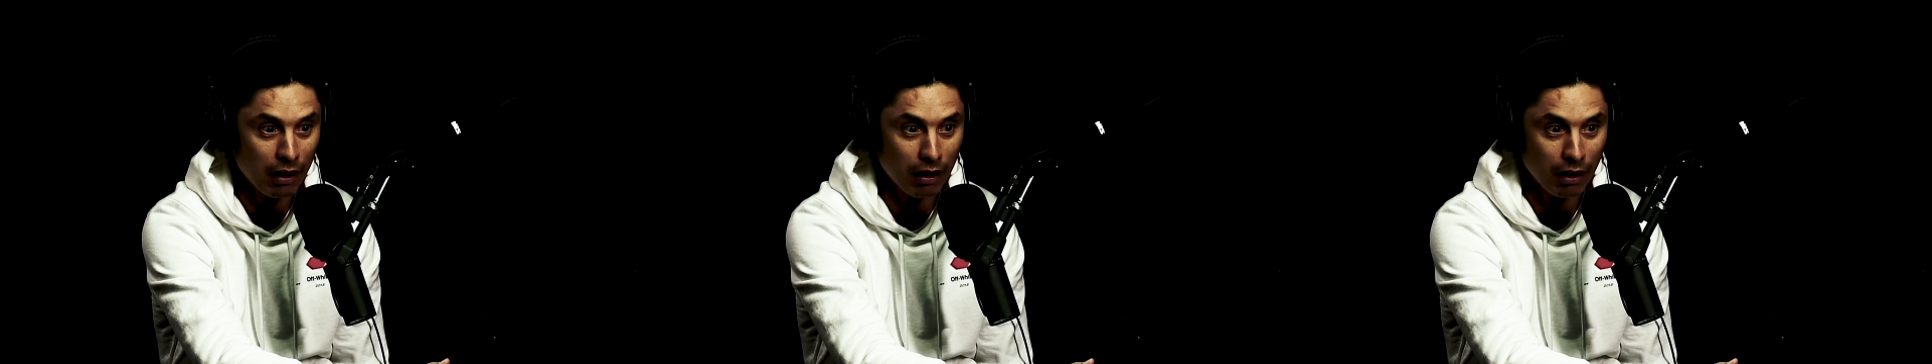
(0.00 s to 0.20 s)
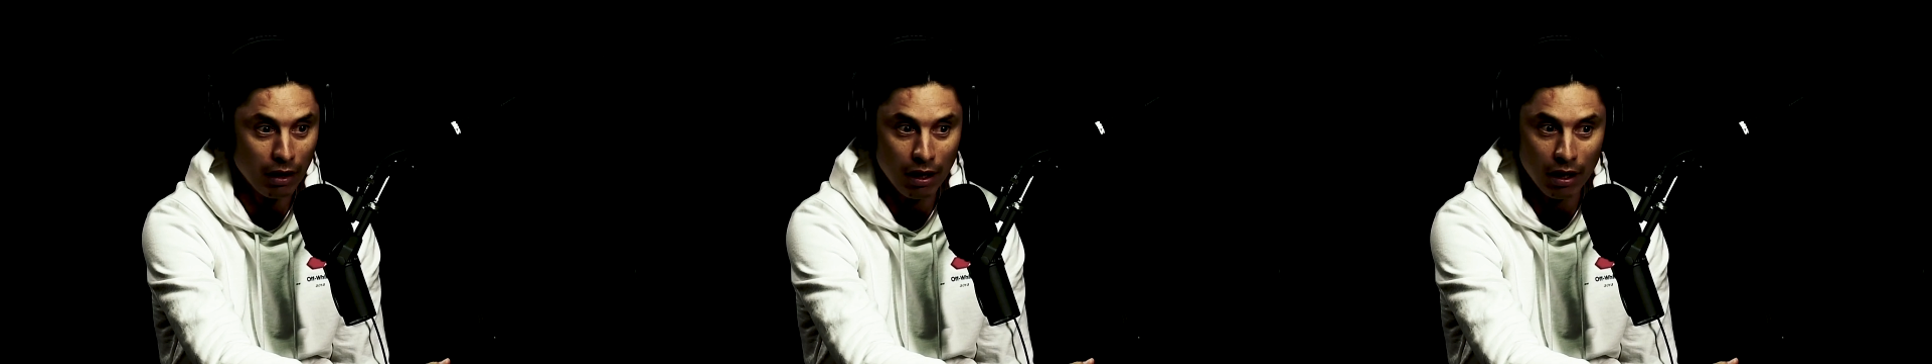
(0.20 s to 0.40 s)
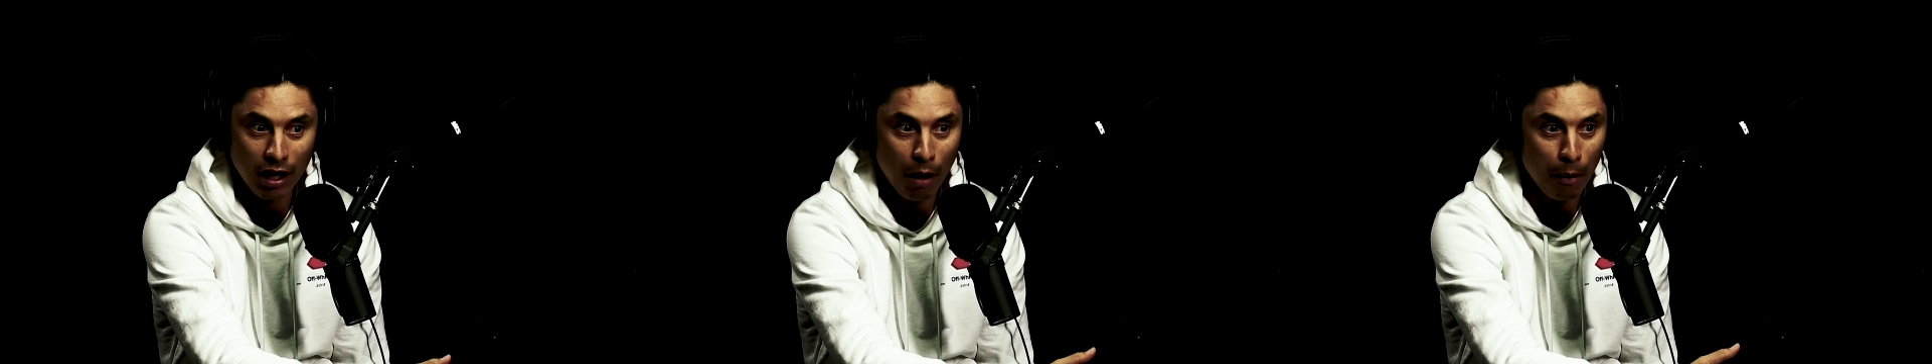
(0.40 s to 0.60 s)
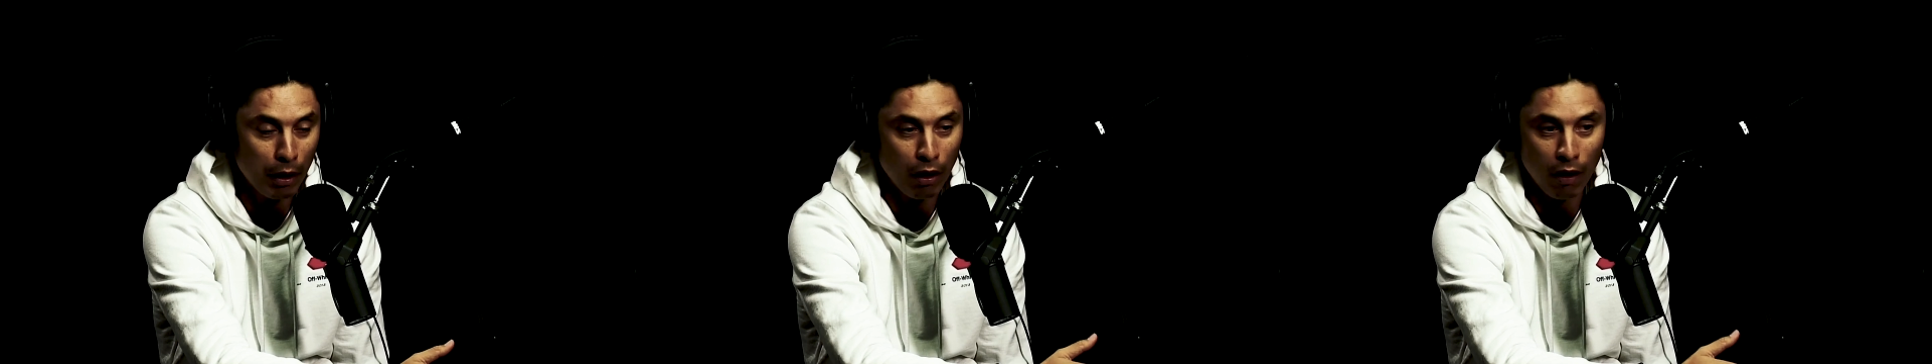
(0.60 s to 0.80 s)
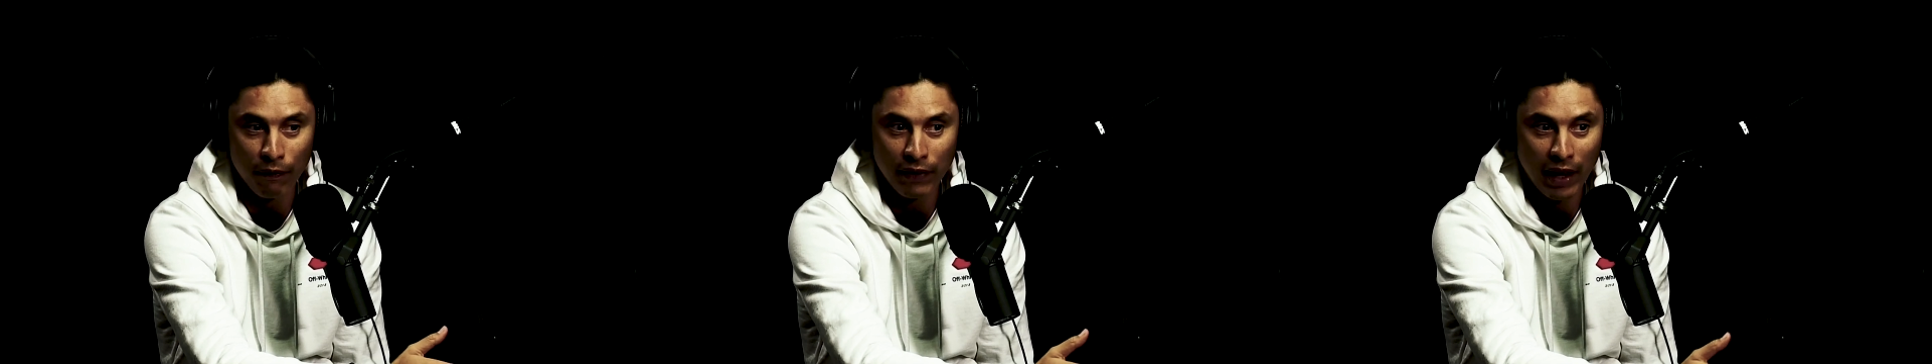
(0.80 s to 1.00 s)
coming
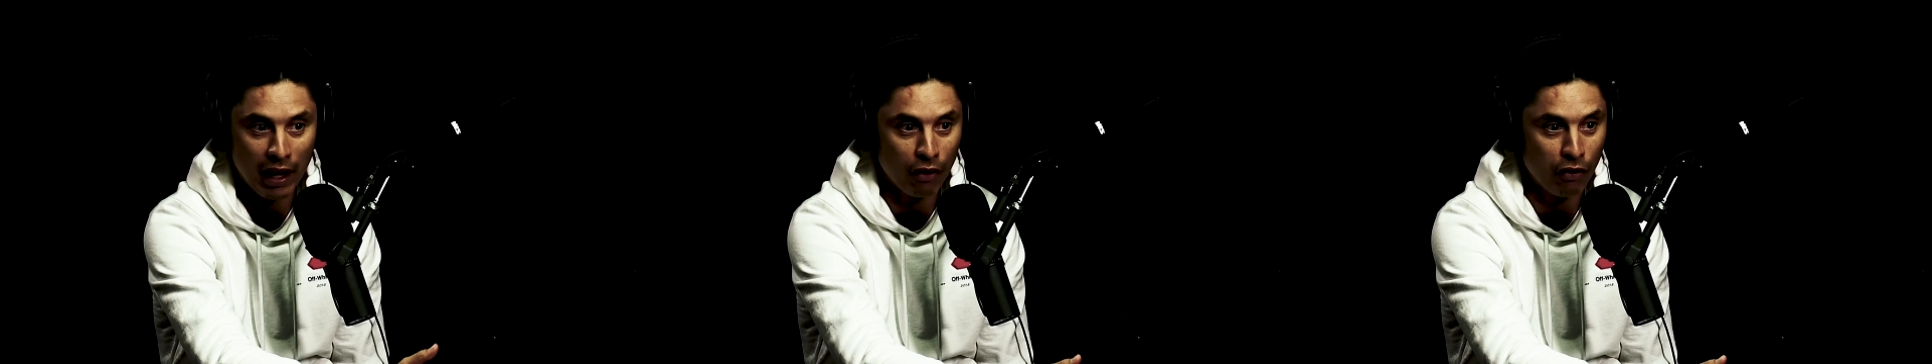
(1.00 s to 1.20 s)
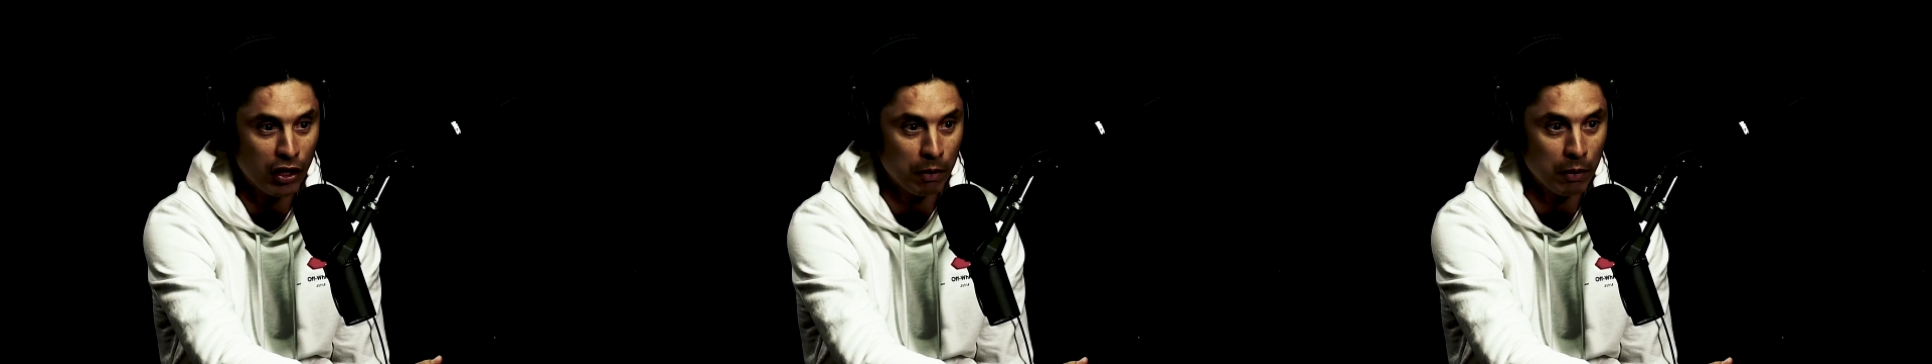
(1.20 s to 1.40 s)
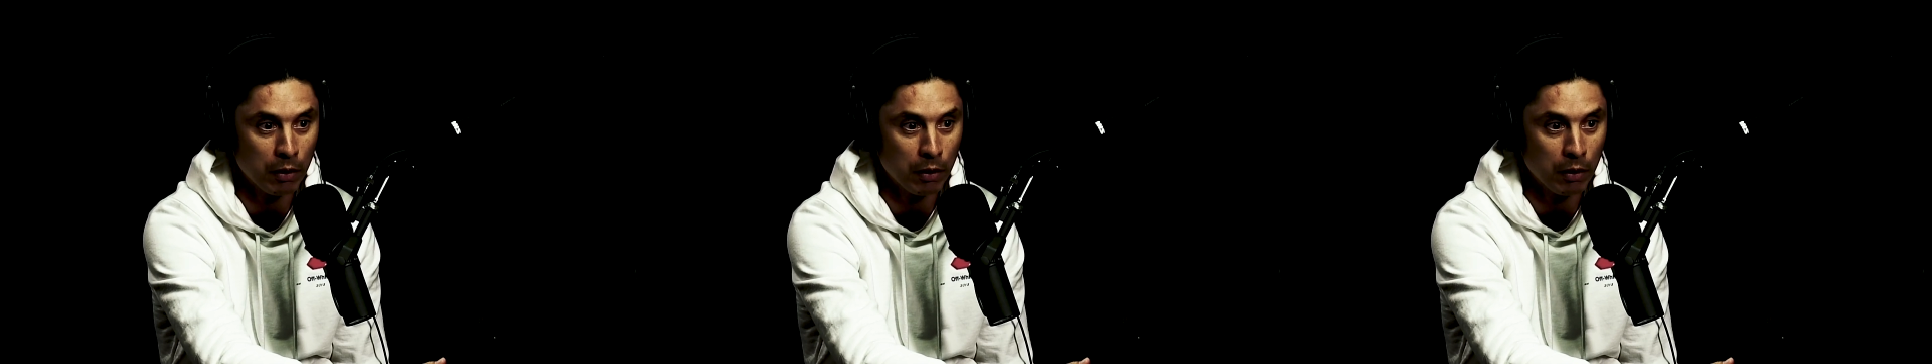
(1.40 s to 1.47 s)
off that Christmas